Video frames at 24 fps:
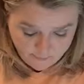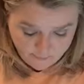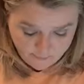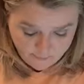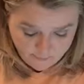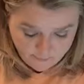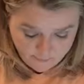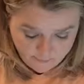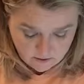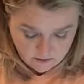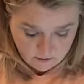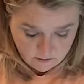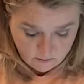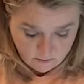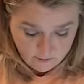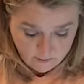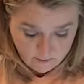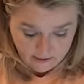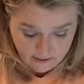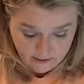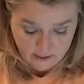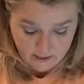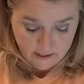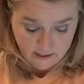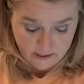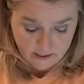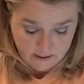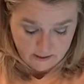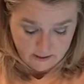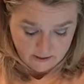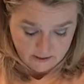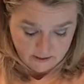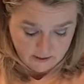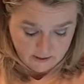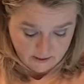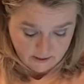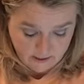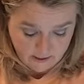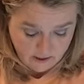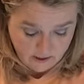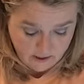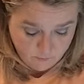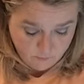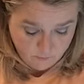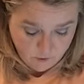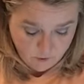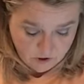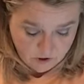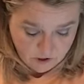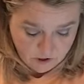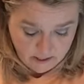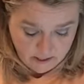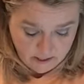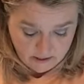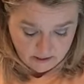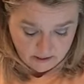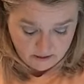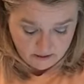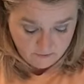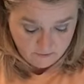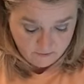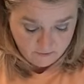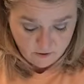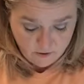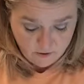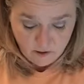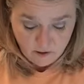page a little bit, and I'd appreciate if